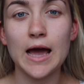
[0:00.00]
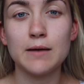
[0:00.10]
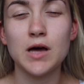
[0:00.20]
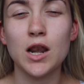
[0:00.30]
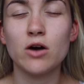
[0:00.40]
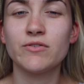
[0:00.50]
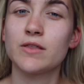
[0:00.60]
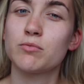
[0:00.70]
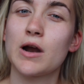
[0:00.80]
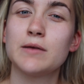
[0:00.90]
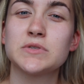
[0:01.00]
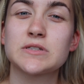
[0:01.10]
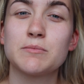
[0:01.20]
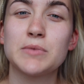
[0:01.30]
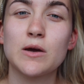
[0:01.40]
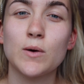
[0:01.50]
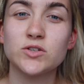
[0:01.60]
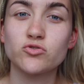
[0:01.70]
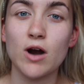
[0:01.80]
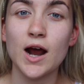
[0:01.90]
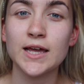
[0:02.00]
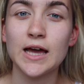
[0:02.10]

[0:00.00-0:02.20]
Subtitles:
A lot of other primers can be quite dry,